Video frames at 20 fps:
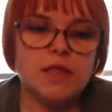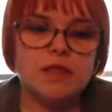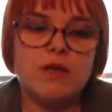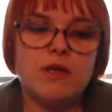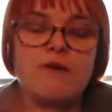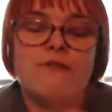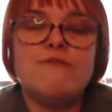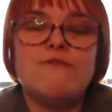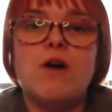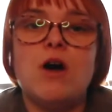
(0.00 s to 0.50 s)
They
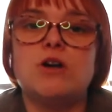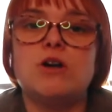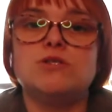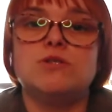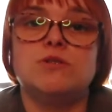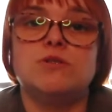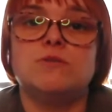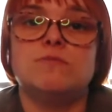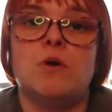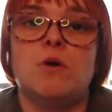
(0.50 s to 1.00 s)
are far
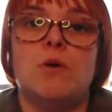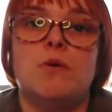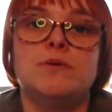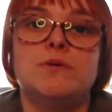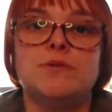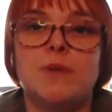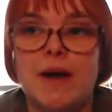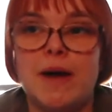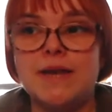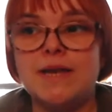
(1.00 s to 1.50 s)
too small,
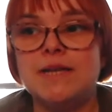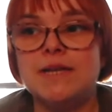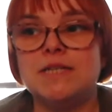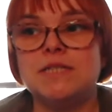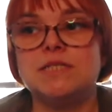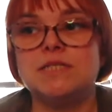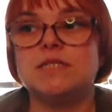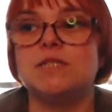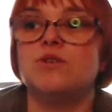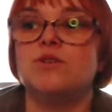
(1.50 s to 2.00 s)
so I
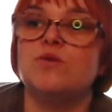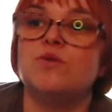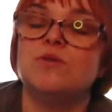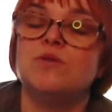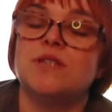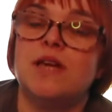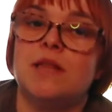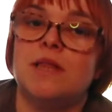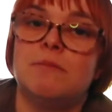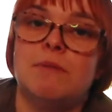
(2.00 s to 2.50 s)
needed to
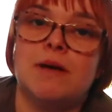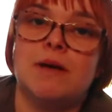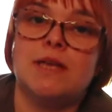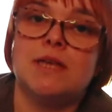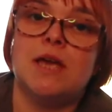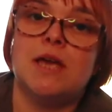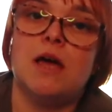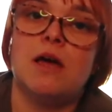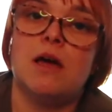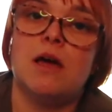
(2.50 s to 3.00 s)
take them back and
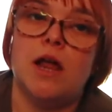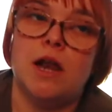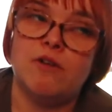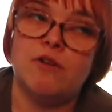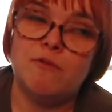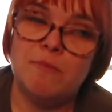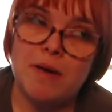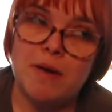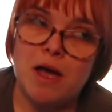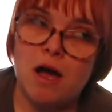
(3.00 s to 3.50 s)
get
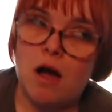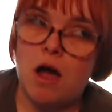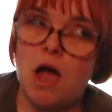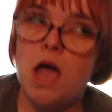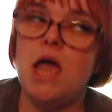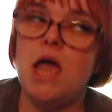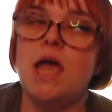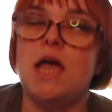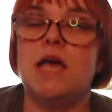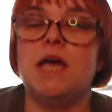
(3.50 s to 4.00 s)
another pair
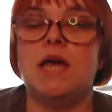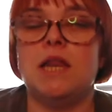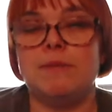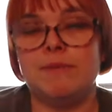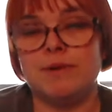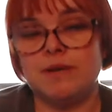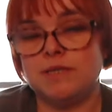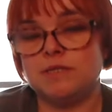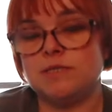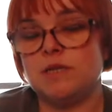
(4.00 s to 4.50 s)
in a
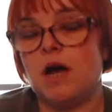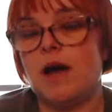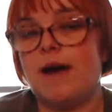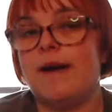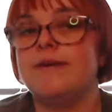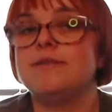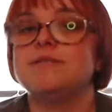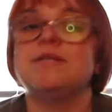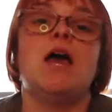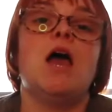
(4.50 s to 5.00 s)
big
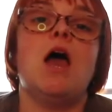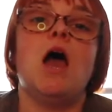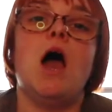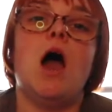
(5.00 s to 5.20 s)
size.